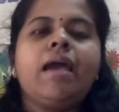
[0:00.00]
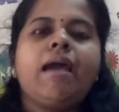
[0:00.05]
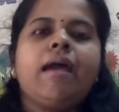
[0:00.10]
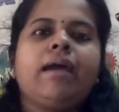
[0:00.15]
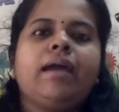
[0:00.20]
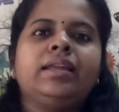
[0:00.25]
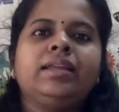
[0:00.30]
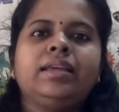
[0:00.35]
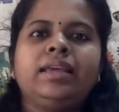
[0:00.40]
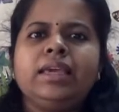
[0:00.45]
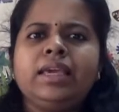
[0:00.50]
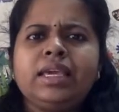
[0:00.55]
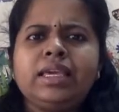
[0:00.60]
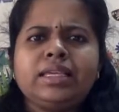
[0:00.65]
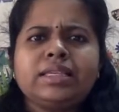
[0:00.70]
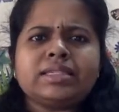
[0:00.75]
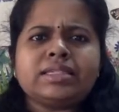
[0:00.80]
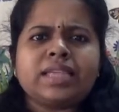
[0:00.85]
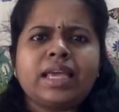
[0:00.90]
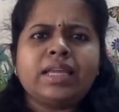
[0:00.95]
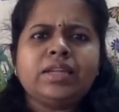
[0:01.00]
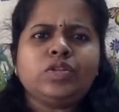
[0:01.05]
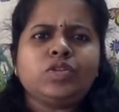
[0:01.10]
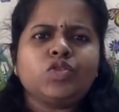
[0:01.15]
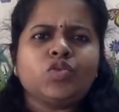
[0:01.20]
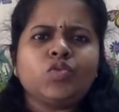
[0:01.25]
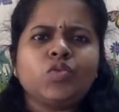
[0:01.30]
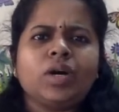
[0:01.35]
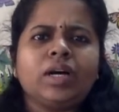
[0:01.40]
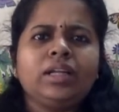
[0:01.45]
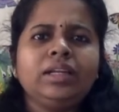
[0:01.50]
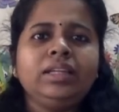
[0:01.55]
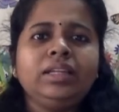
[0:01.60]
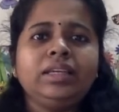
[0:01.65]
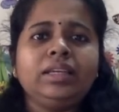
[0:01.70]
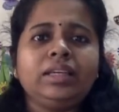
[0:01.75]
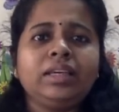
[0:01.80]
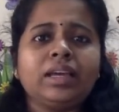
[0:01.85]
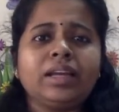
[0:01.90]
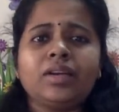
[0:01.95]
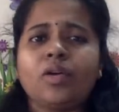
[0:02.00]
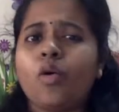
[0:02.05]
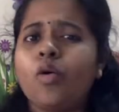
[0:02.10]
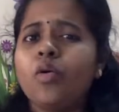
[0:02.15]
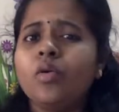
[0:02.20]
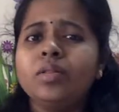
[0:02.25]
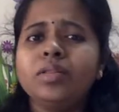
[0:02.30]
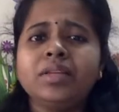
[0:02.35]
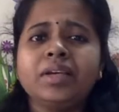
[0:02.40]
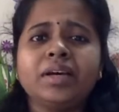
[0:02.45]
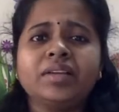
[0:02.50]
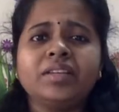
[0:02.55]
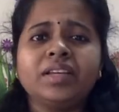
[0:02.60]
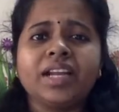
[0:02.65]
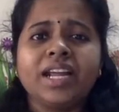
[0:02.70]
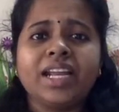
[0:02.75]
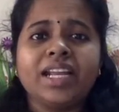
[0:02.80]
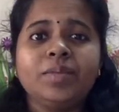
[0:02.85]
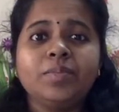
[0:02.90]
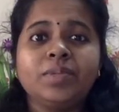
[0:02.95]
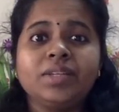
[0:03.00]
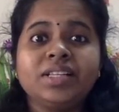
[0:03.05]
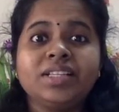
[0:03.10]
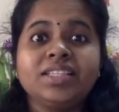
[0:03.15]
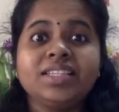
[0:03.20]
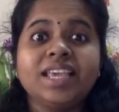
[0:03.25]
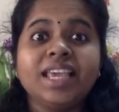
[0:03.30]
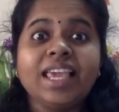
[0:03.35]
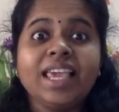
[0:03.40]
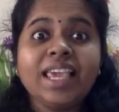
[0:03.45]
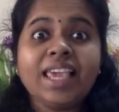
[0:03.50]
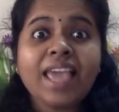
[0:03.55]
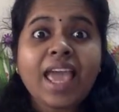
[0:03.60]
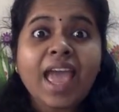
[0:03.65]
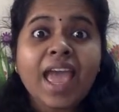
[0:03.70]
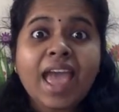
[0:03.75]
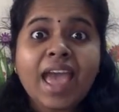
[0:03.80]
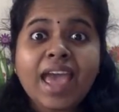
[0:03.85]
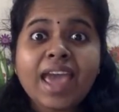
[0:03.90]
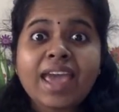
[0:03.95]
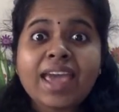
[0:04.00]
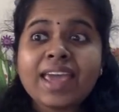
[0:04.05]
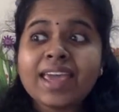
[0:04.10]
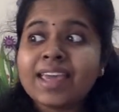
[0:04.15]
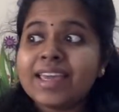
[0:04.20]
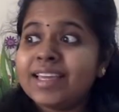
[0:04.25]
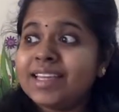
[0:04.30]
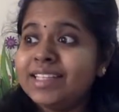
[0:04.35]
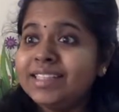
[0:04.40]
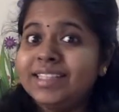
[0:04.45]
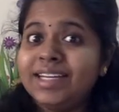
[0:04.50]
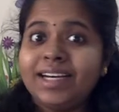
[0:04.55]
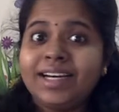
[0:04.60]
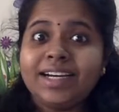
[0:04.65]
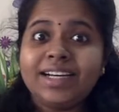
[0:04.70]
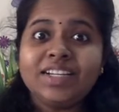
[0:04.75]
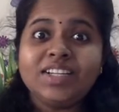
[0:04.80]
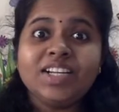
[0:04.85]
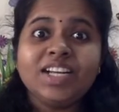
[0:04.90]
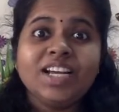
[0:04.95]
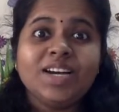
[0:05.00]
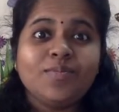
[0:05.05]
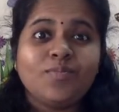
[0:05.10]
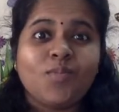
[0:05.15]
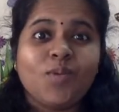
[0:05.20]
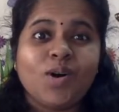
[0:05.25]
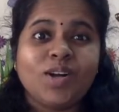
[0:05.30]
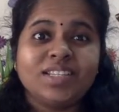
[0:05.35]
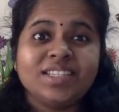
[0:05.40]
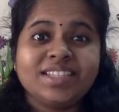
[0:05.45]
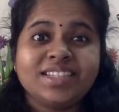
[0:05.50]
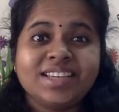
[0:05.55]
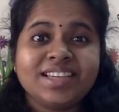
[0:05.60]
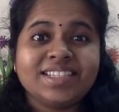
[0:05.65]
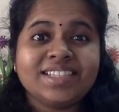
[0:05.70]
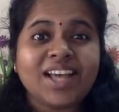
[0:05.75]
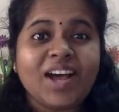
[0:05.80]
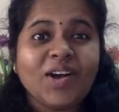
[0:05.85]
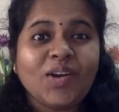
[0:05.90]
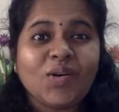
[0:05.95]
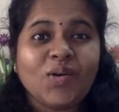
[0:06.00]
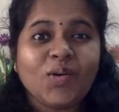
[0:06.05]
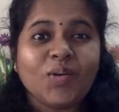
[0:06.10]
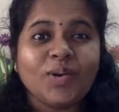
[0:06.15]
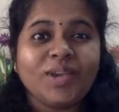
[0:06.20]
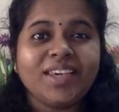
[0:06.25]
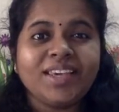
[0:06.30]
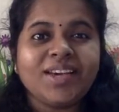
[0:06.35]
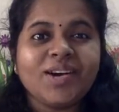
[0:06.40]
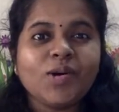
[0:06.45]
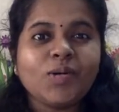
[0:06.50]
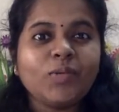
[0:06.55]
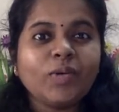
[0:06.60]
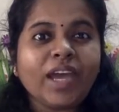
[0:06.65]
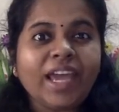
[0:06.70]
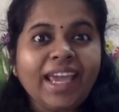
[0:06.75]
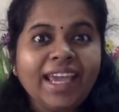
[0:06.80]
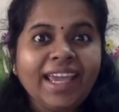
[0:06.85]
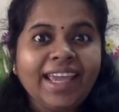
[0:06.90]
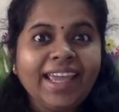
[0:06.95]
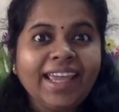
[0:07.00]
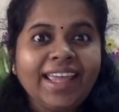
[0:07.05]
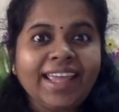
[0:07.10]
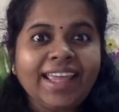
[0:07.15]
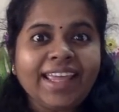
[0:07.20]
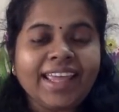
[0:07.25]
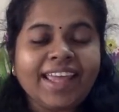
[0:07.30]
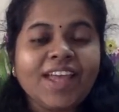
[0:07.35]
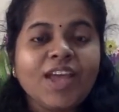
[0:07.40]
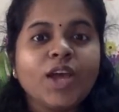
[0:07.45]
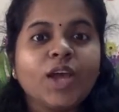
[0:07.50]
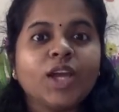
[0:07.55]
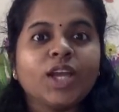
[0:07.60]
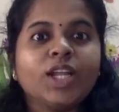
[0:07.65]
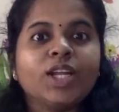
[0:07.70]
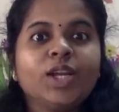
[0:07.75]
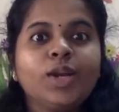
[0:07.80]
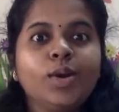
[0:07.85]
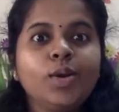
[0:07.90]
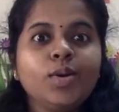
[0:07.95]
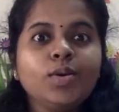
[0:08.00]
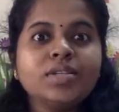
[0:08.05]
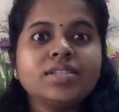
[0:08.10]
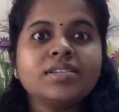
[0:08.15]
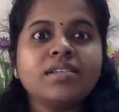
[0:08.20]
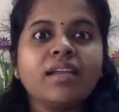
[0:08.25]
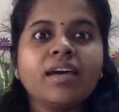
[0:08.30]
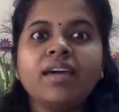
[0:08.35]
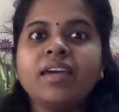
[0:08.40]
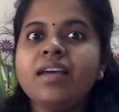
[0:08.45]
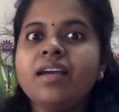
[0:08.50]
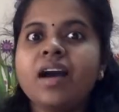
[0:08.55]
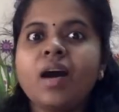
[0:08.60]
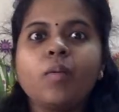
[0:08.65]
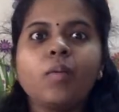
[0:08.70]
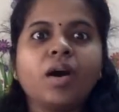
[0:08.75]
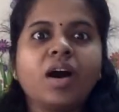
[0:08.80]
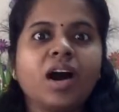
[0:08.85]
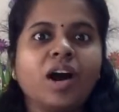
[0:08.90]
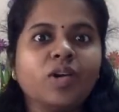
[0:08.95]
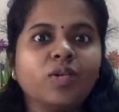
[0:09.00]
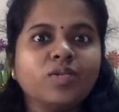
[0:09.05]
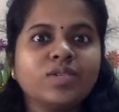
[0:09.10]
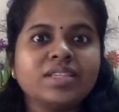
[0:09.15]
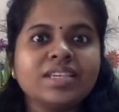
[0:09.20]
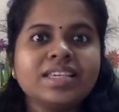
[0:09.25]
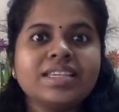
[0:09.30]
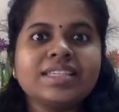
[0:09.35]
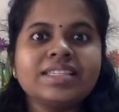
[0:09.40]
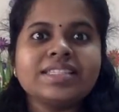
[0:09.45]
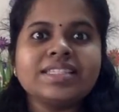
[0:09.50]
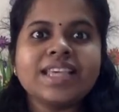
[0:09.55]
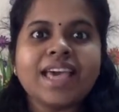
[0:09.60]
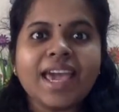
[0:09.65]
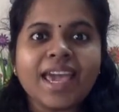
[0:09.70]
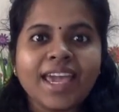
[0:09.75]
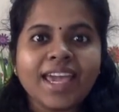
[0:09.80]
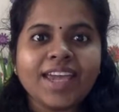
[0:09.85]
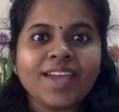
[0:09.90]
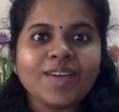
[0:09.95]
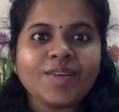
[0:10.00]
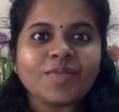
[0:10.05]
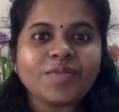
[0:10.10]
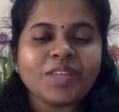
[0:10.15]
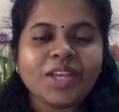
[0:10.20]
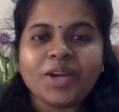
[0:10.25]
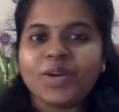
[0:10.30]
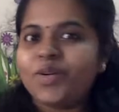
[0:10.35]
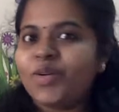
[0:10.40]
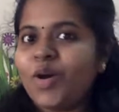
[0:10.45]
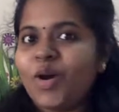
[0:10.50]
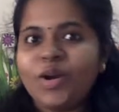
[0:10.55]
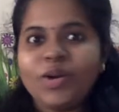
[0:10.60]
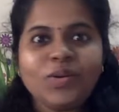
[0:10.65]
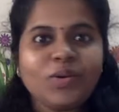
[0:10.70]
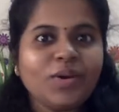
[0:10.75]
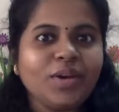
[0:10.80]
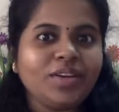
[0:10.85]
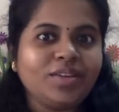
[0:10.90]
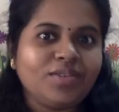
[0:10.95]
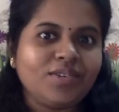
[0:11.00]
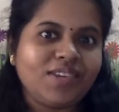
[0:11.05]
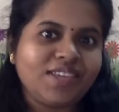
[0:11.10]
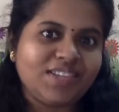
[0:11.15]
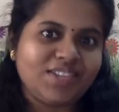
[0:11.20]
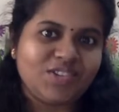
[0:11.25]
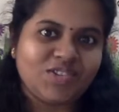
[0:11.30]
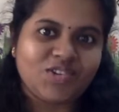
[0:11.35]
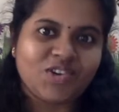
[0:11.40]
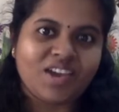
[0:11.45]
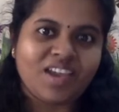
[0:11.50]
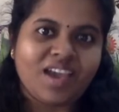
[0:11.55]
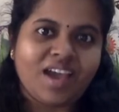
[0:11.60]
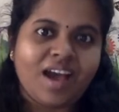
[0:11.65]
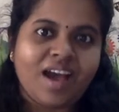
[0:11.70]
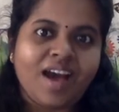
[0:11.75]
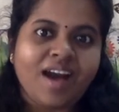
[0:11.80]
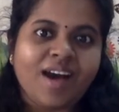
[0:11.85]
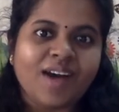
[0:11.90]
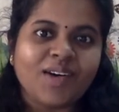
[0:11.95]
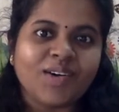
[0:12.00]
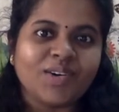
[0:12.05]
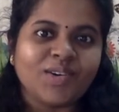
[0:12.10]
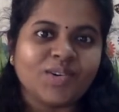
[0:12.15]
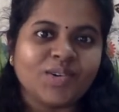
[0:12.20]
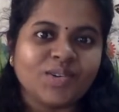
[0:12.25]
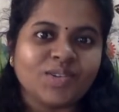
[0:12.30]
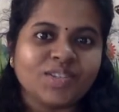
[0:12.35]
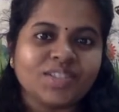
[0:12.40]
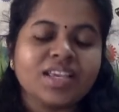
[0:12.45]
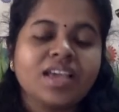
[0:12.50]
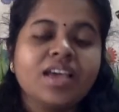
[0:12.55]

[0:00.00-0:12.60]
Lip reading: and he said to Ali and all the other animals, "Yay, the monsters are going away. It looks like our house is safe. They are not going to destroy our house."